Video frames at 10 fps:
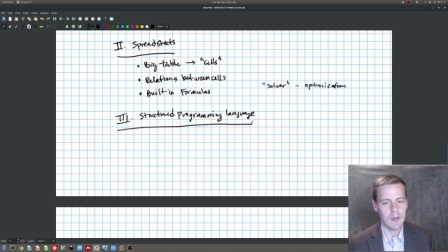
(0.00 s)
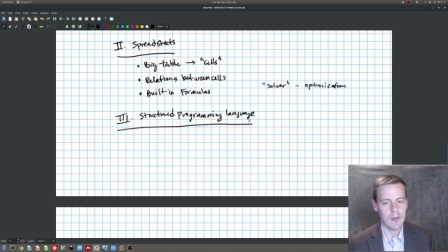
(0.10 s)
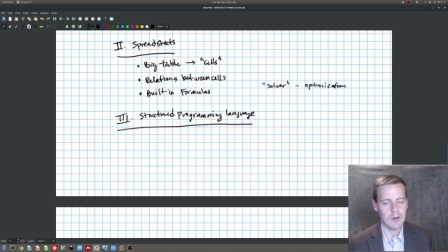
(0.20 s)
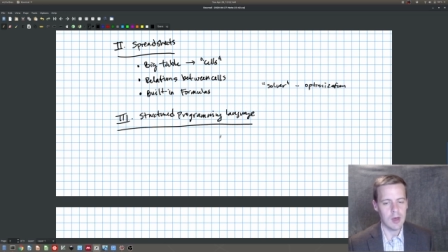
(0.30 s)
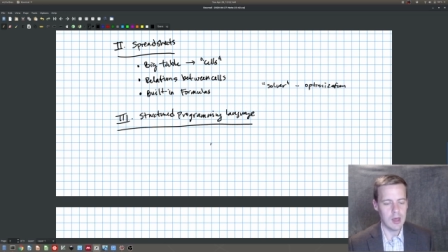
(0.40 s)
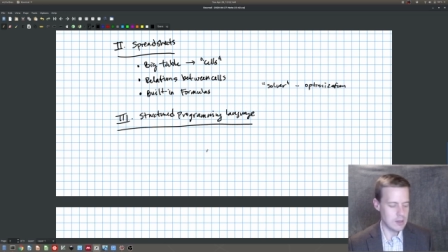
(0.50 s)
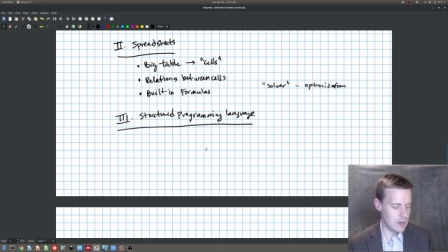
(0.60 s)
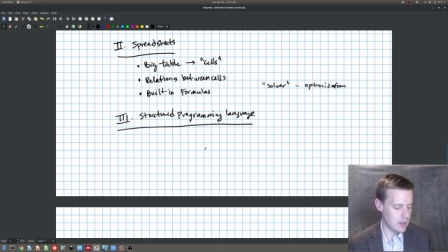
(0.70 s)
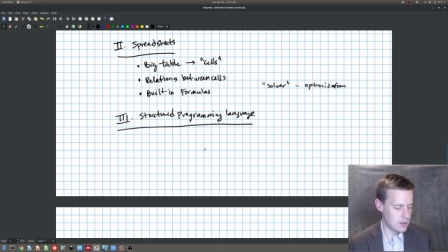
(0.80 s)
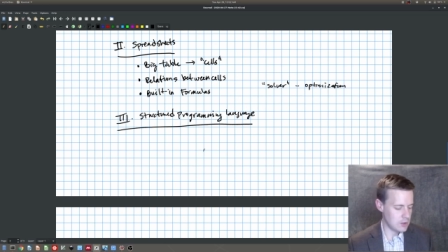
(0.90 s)
Okay,
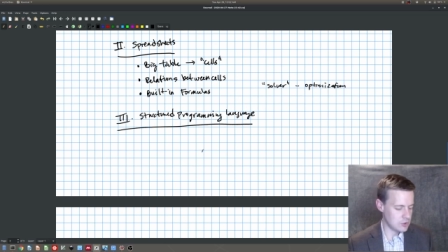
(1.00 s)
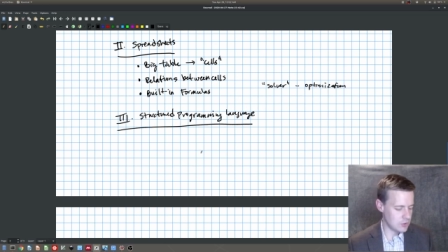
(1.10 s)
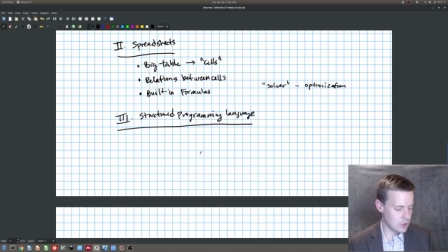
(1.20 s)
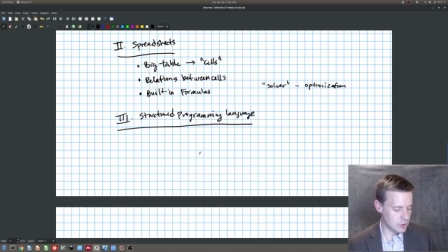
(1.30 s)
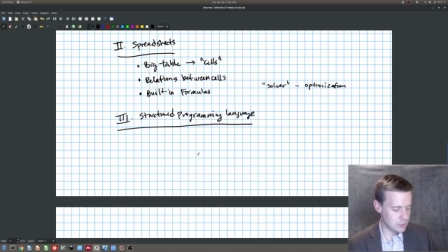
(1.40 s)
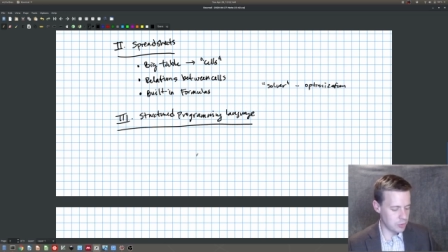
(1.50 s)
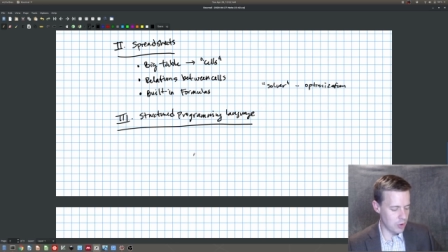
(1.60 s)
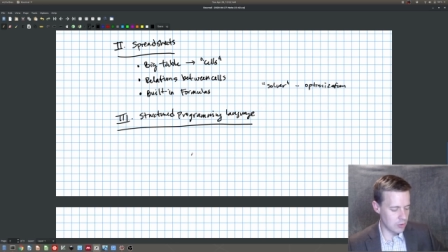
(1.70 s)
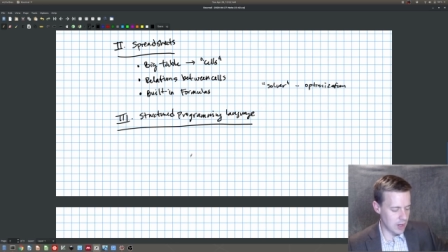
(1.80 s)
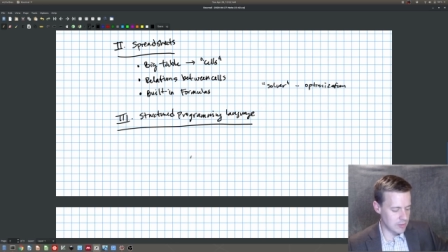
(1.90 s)
a structured
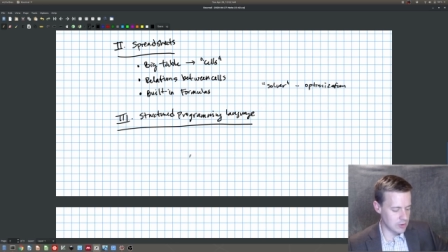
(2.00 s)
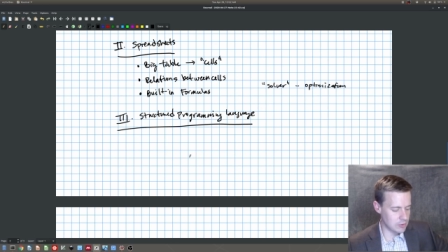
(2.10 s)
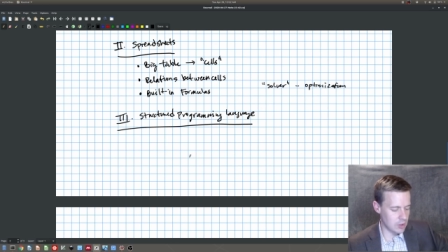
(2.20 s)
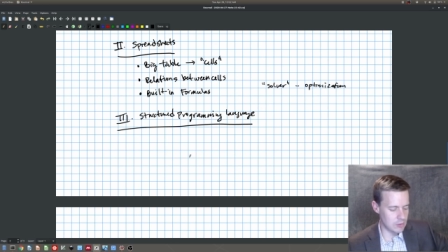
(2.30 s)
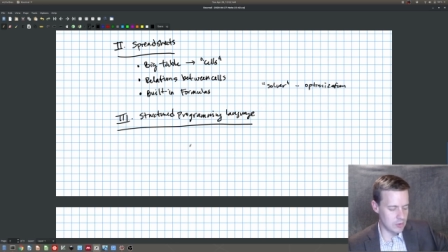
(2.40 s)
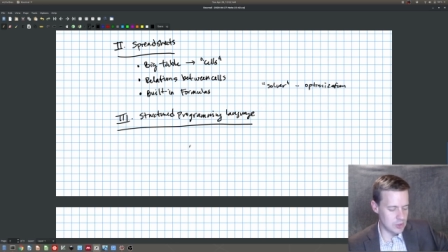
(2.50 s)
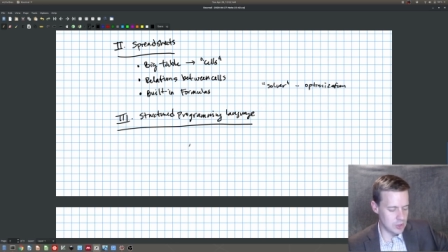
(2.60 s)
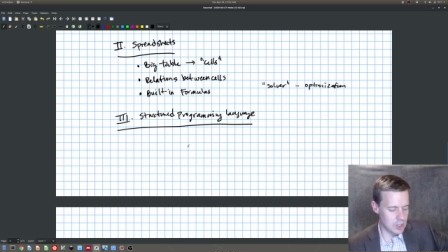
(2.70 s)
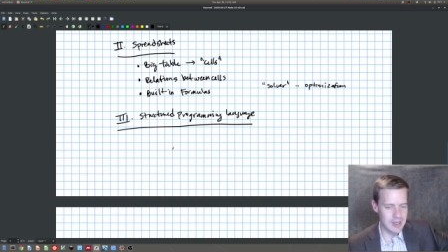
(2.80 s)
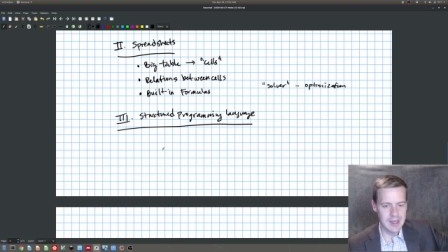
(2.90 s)
programming language
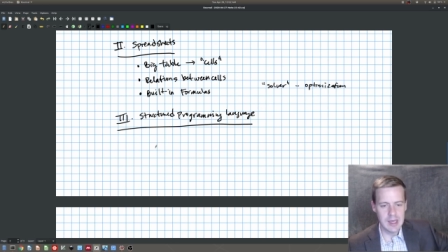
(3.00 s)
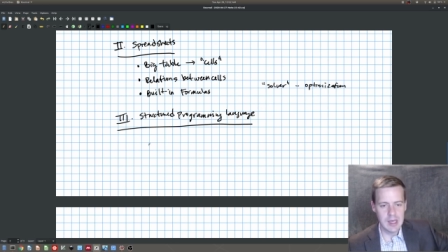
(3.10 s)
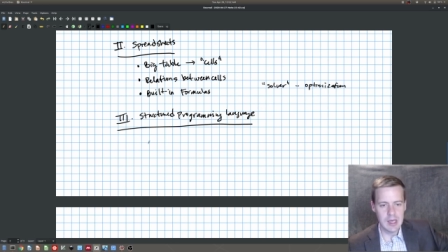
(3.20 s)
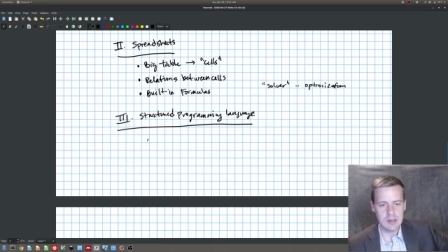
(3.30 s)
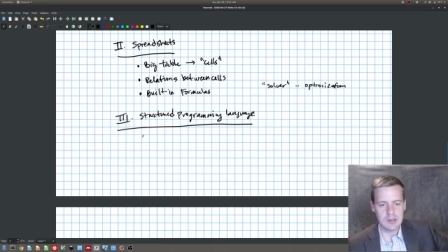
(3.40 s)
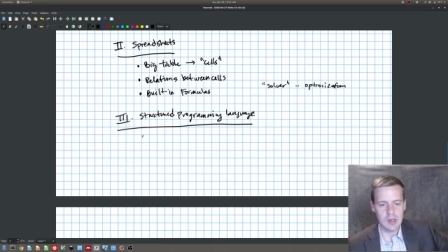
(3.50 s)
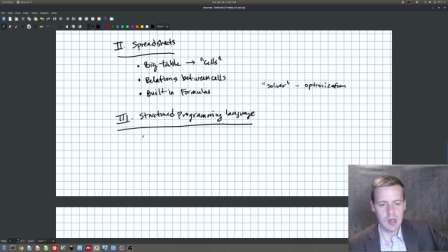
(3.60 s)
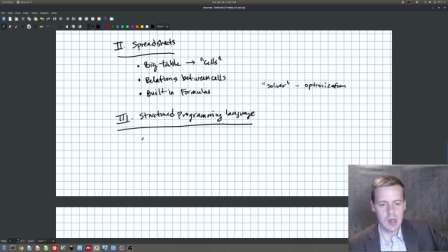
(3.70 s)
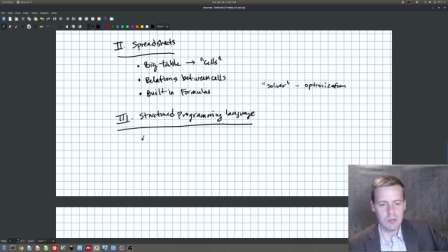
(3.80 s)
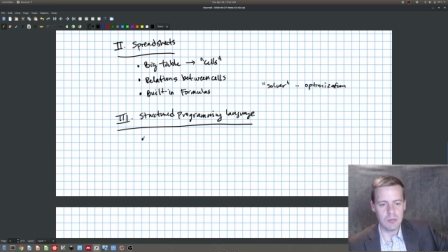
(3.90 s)
is
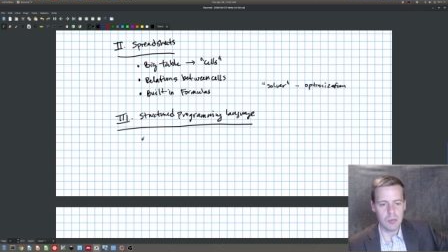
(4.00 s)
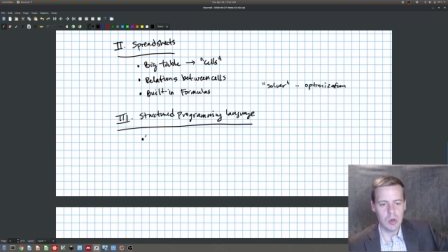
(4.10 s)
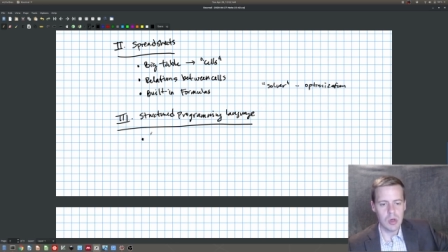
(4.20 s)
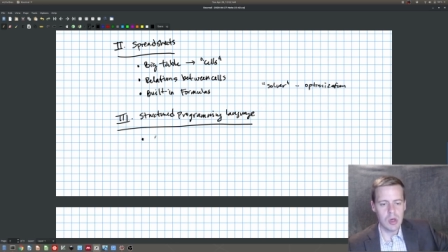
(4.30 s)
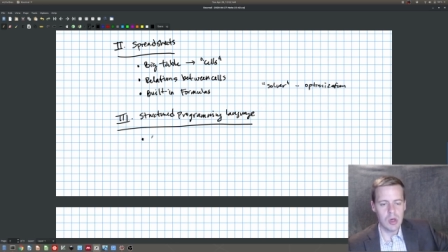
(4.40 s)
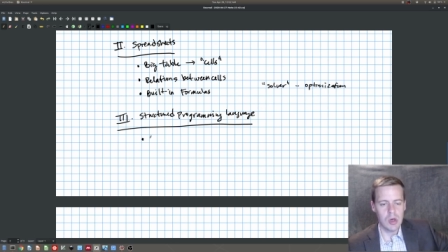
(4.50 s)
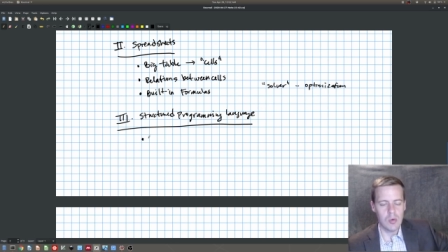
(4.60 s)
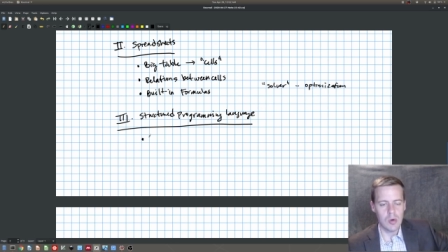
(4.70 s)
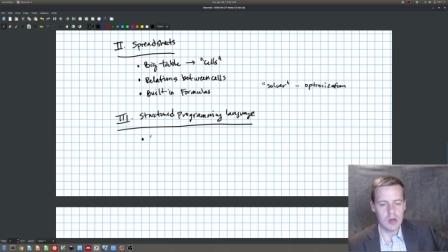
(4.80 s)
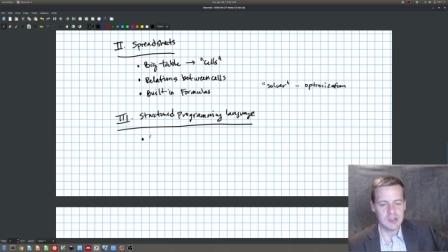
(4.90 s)
what
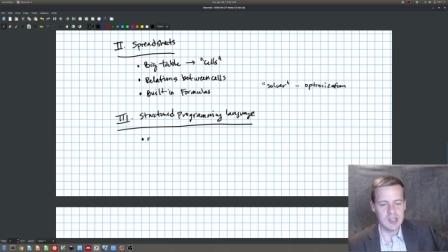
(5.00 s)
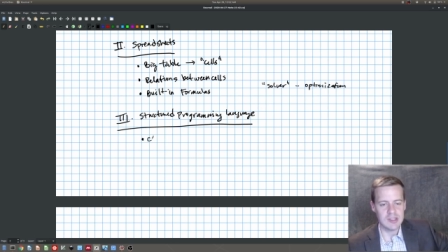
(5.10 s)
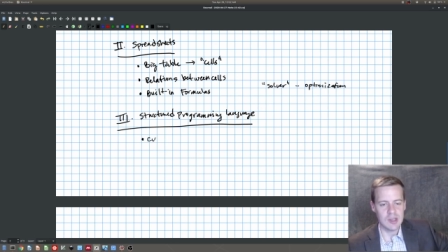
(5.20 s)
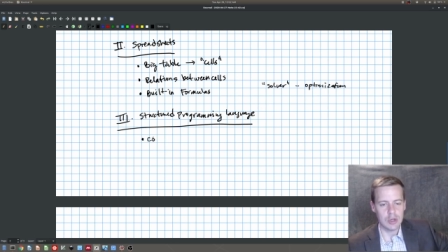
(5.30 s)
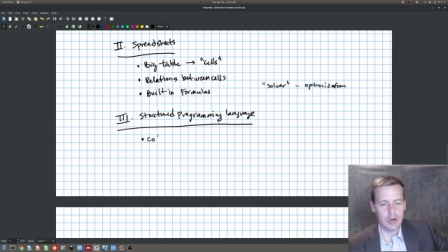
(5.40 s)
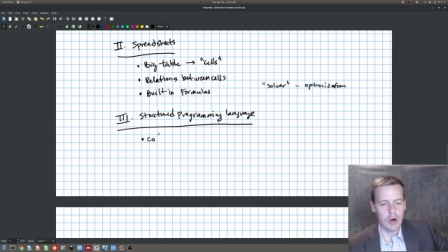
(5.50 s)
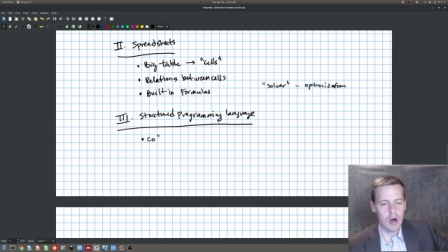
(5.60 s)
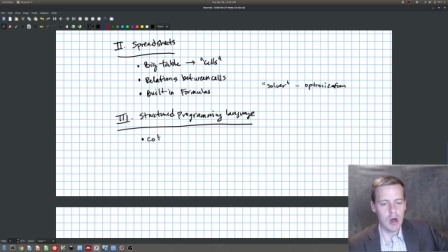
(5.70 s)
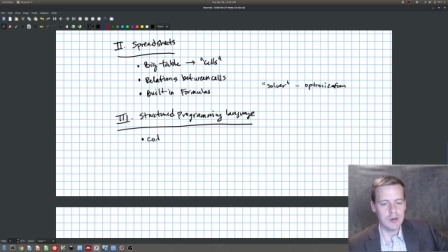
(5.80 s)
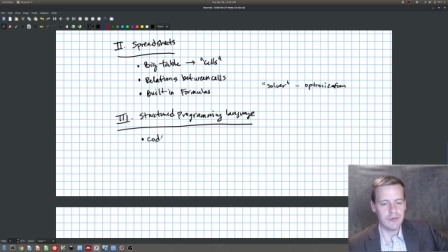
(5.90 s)
I'll say is a
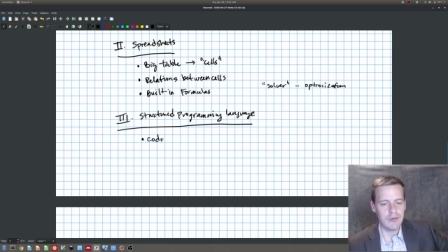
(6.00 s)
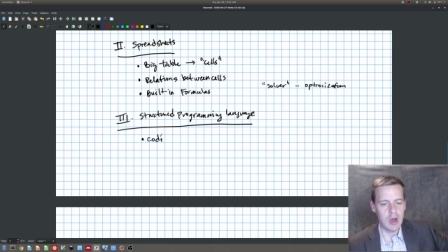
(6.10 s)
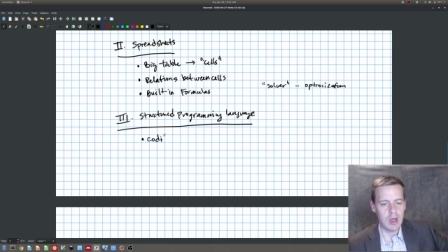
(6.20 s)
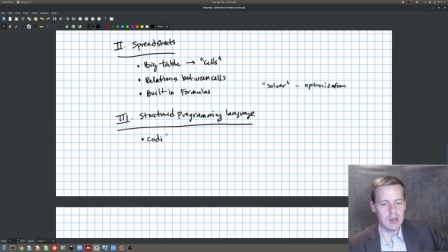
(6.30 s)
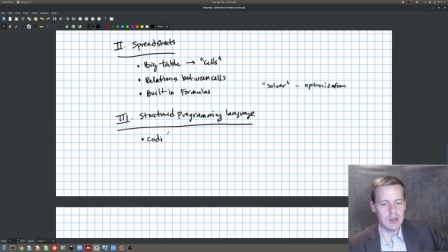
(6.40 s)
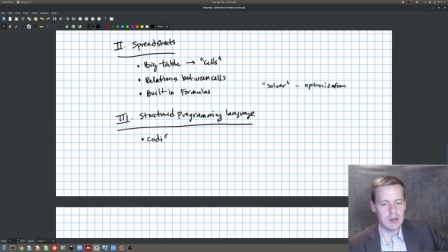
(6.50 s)
codified